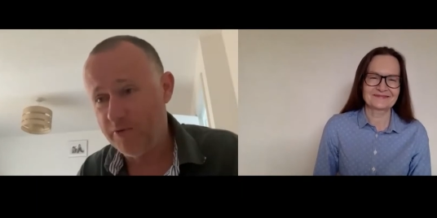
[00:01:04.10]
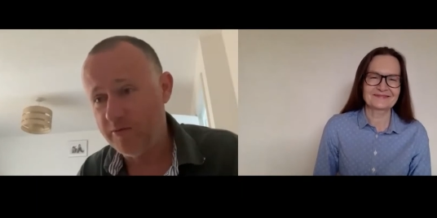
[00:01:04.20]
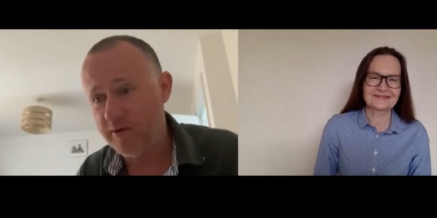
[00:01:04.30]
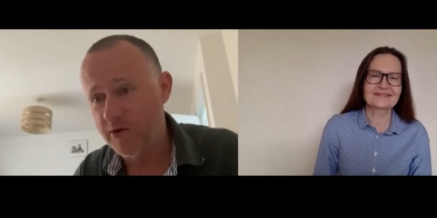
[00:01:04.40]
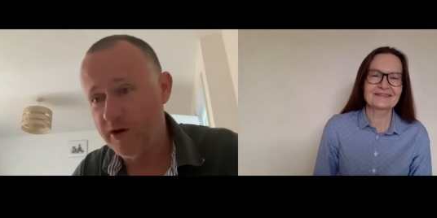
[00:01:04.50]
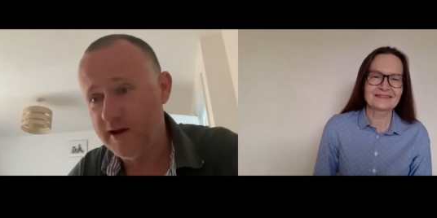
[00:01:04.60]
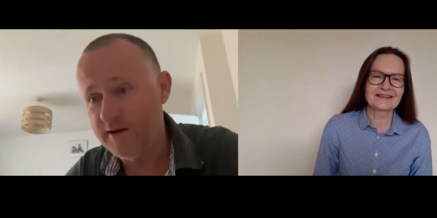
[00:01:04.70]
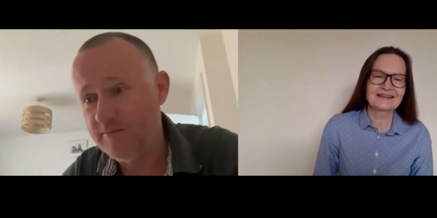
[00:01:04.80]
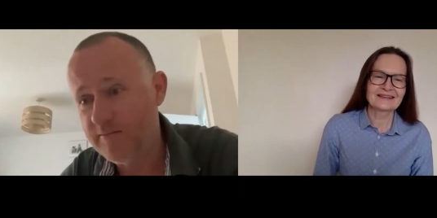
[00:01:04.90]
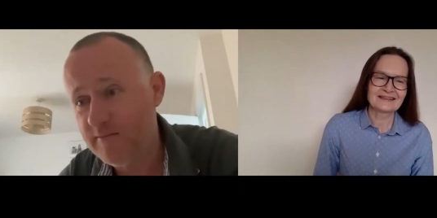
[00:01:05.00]
Speaker 1: put my money
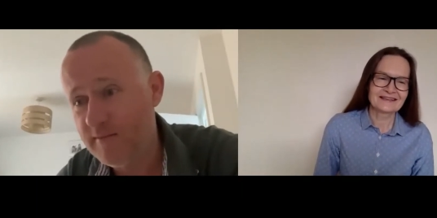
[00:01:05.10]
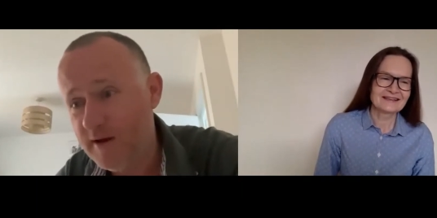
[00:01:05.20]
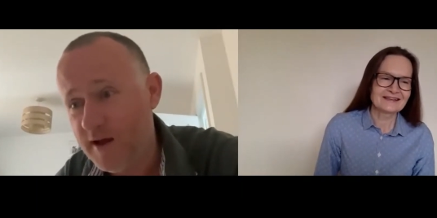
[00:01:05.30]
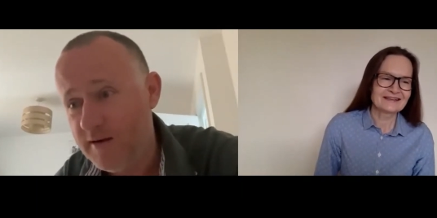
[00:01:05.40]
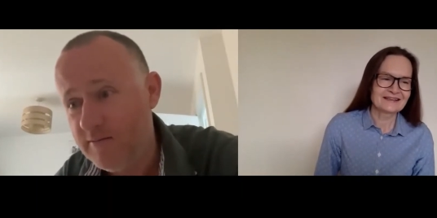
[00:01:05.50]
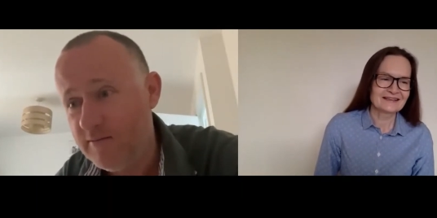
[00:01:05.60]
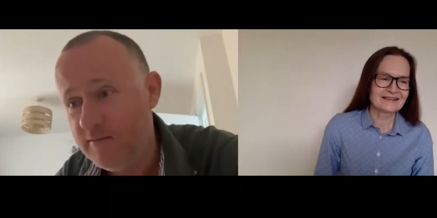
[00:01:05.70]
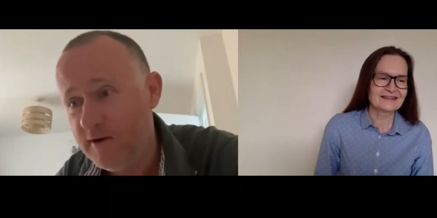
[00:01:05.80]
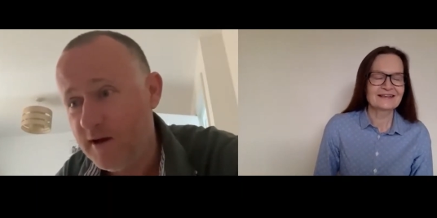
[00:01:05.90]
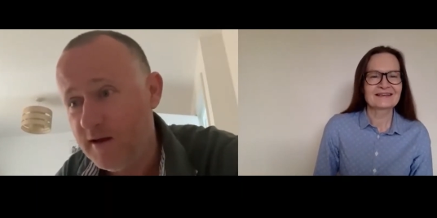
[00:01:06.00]
and
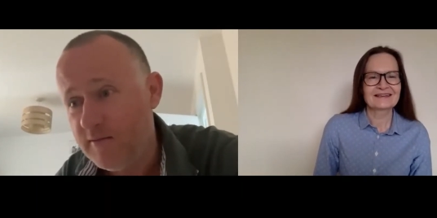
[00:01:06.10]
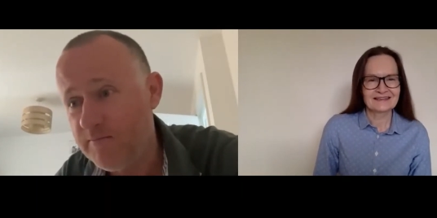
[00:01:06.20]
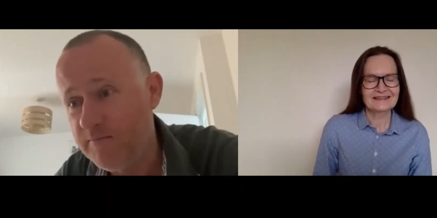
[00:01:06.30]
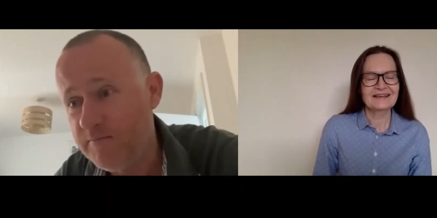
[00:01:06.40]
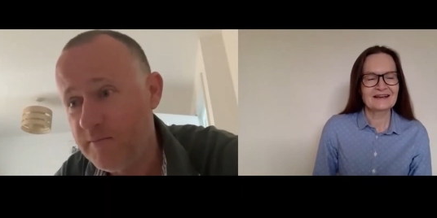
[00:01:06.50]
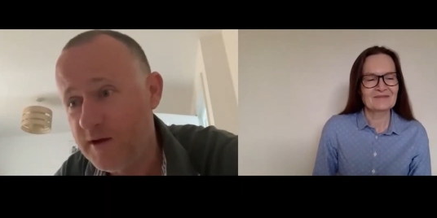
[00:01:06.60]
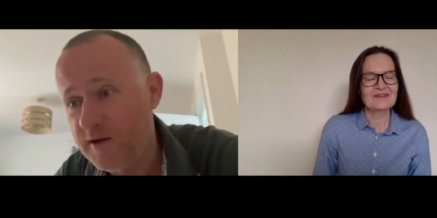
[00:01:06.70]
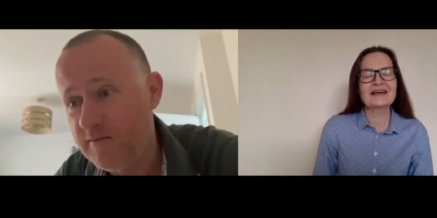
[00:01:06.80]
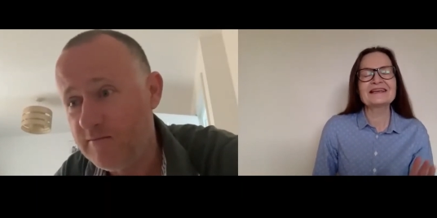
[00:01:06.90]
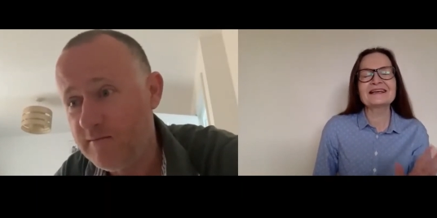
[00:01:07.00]
and uh, and
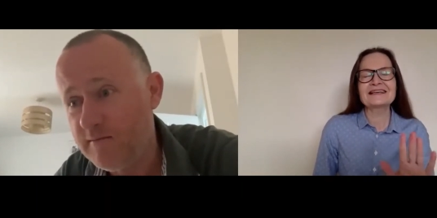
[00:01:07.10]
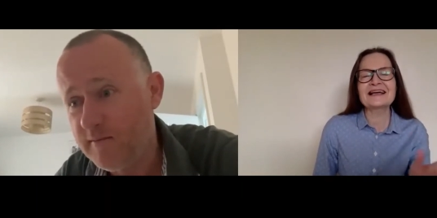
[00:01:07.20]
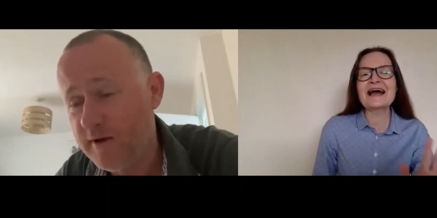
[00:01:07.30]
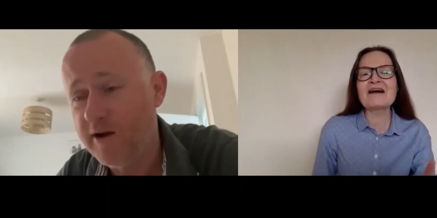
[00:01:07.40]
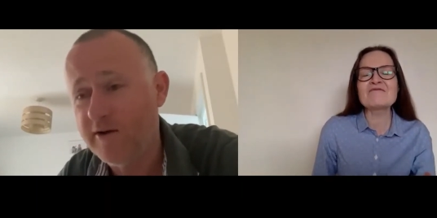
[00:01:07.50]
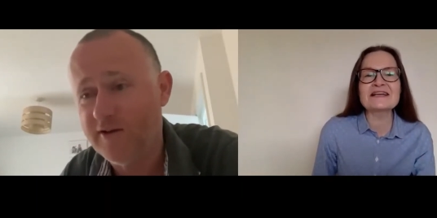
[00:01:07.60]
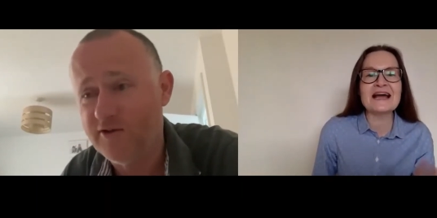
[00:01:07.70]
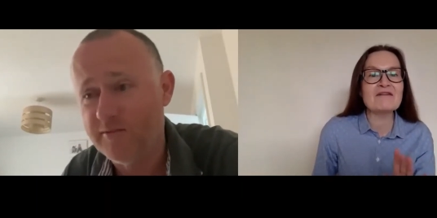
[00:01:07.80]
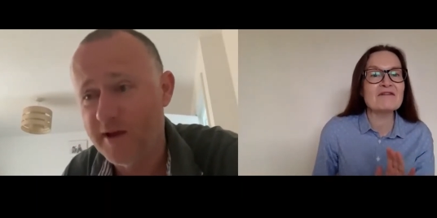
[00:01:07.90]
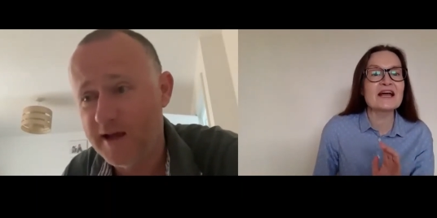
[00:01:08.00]
yeah, yeah, yeah, you know, Gary, get
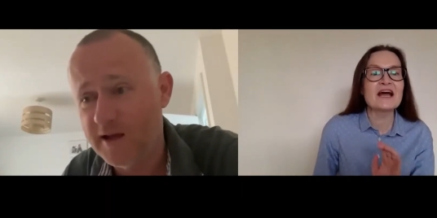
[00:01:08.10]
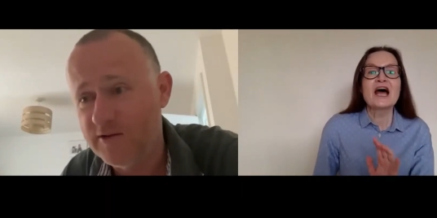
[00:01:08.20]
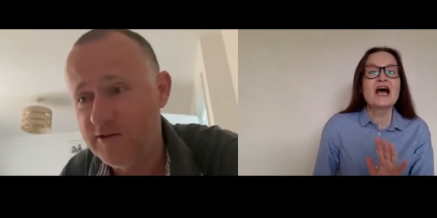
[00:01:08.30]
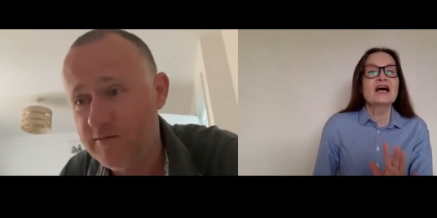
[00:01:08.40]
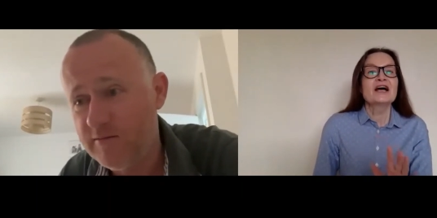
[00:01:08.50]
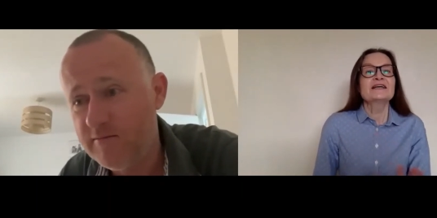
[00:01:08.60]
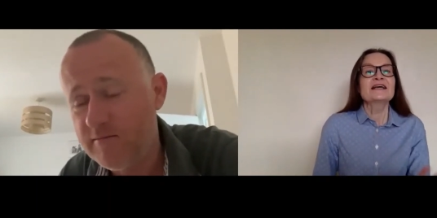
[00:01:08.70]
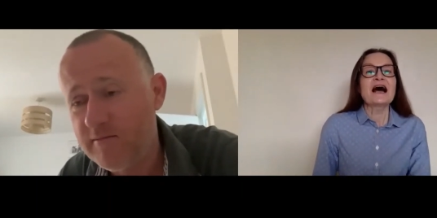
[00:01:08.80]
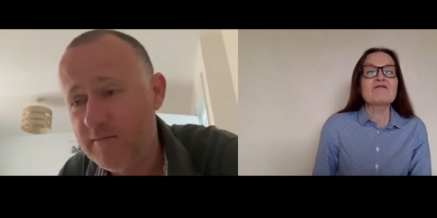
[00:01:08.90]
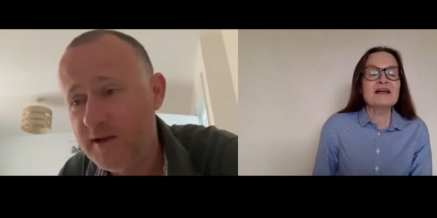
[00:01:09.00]
some Gary. yields.
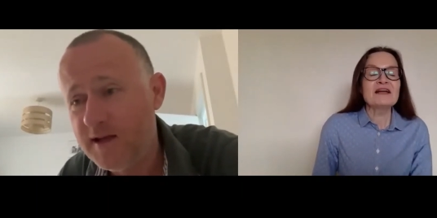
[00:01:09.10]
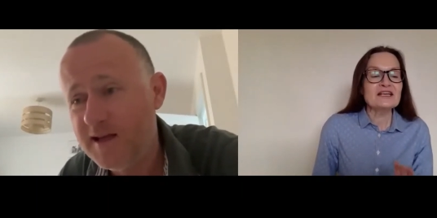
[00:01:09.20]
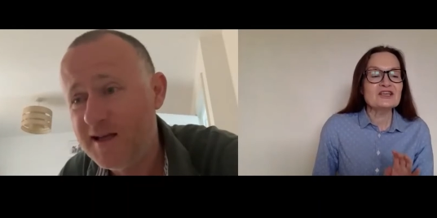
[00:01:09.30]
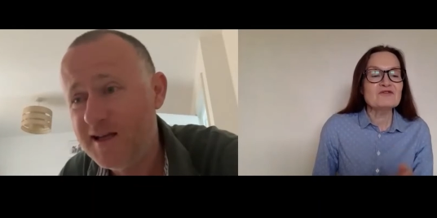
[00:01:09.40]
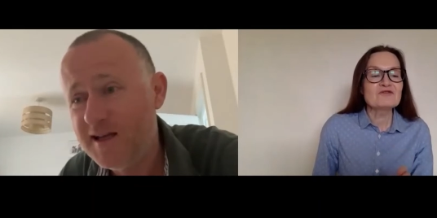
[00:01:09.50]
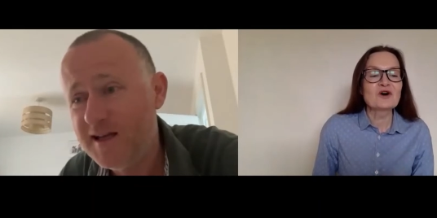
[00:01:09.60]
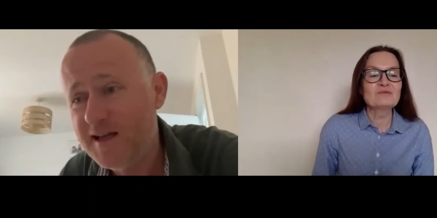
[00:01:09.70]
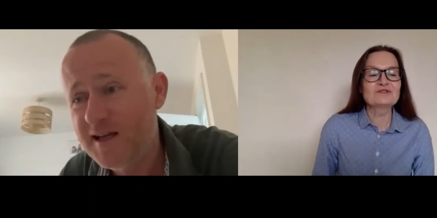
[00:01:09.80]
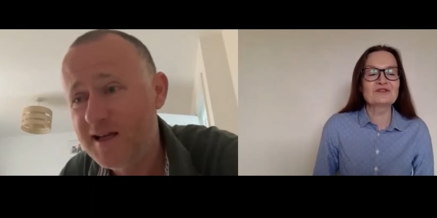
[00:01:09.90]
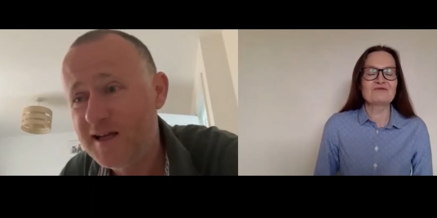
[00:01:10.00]
Speaker 2: Gary, you've come
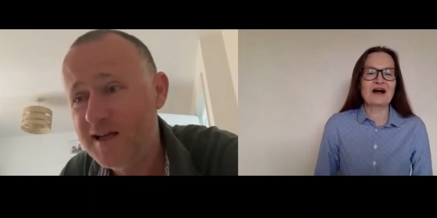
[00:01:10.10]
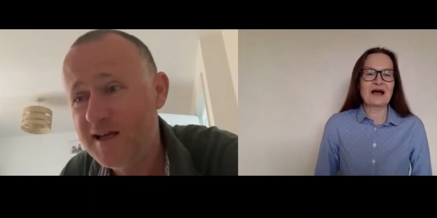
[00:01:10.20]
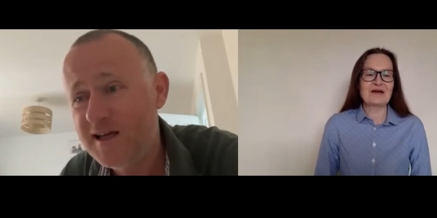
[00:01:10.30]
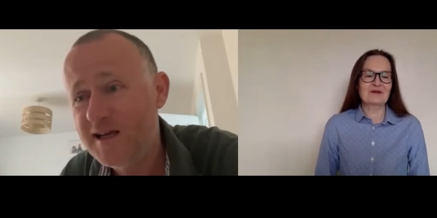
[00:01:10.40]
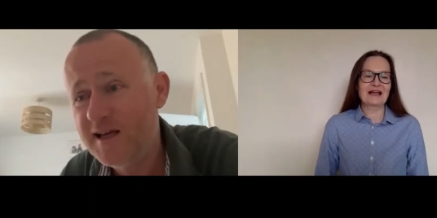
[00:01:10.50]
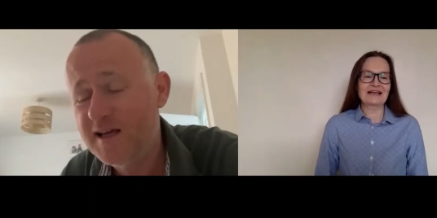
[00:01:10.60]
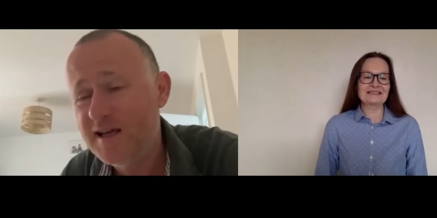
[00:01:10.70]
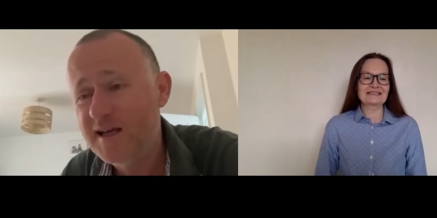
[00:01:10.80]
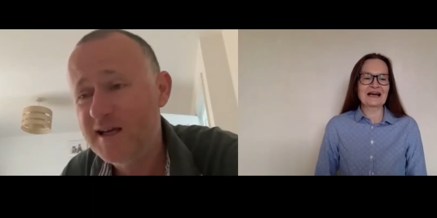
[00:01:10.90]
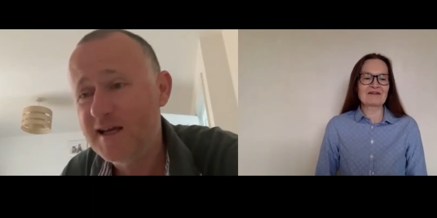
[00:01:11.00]
to the right
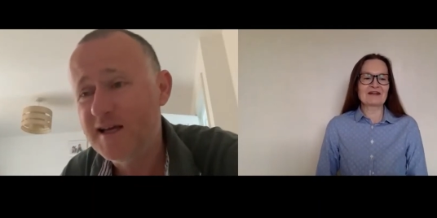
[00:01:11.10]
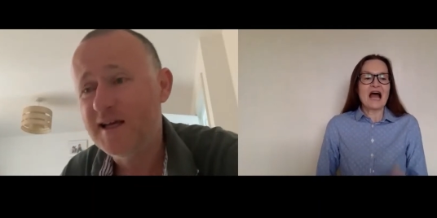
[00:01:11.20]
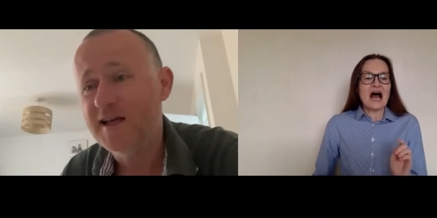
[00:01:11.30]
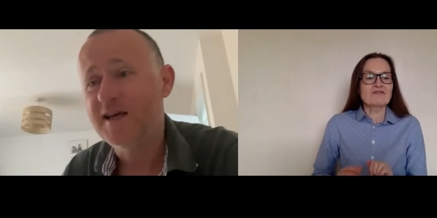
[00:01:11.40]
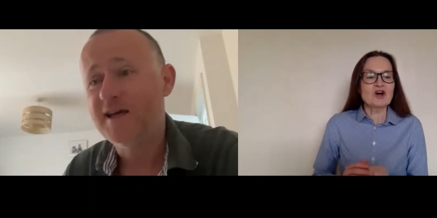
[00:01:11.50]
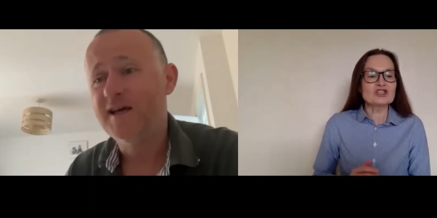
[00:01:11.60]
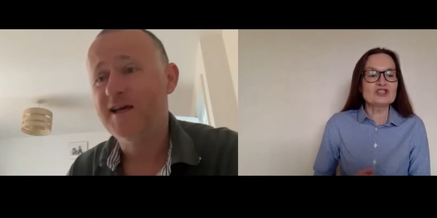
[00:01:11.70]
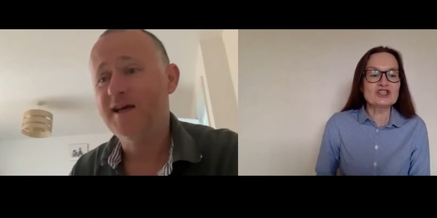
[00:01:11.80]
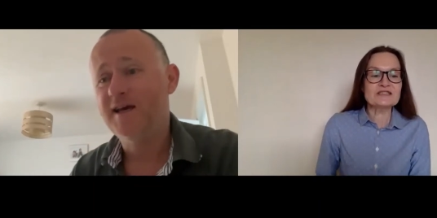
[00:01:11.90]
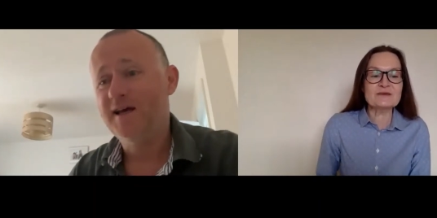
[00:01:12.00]
place, Gary. I've got
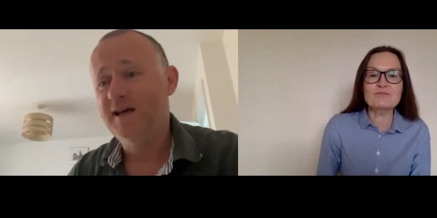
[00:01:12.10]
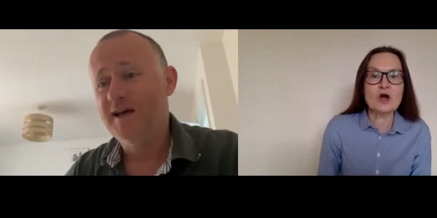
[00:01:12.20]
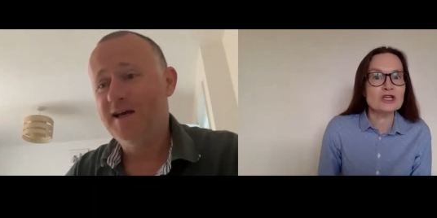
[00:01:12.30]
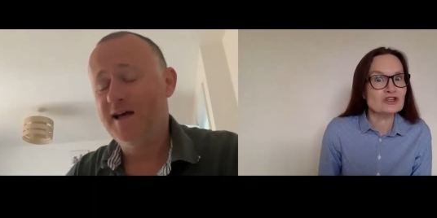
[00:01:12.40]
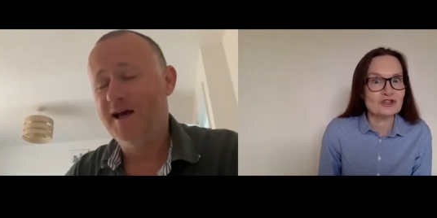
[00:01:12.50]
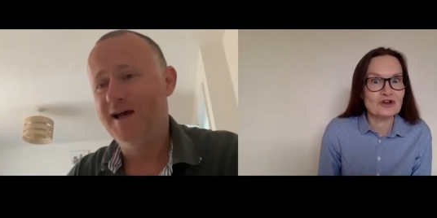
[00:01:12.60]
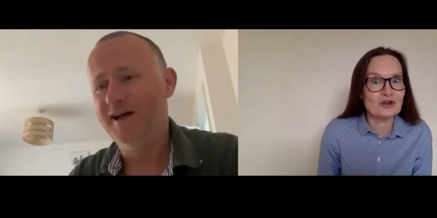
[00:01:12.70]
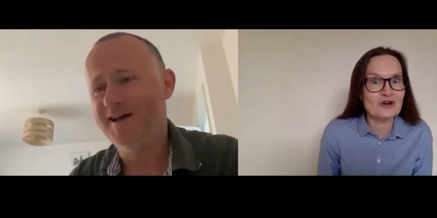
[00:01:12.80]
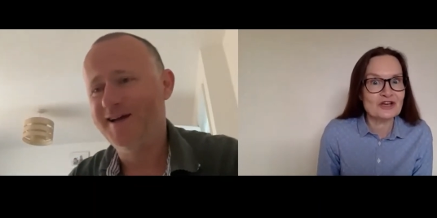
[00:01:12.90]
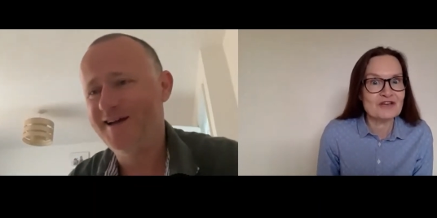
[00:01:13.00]
just the product you're
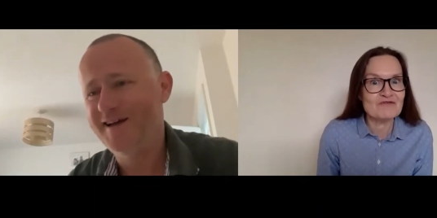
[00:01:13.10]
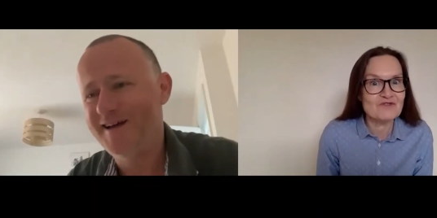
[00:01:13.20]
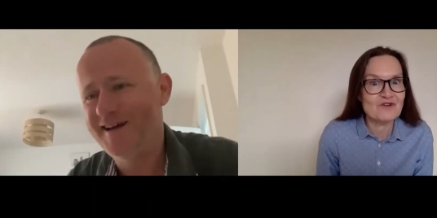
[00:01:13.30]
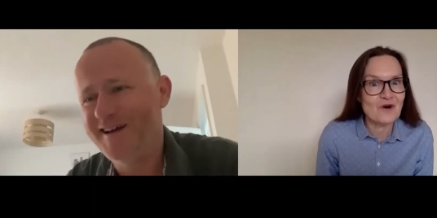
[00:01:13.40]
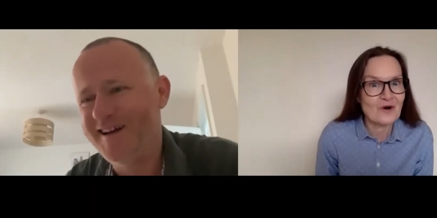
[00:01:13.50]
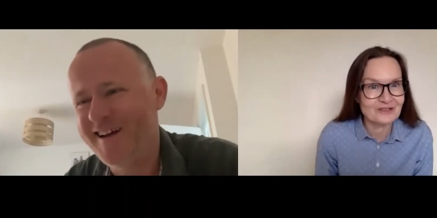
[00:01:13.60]
looking for.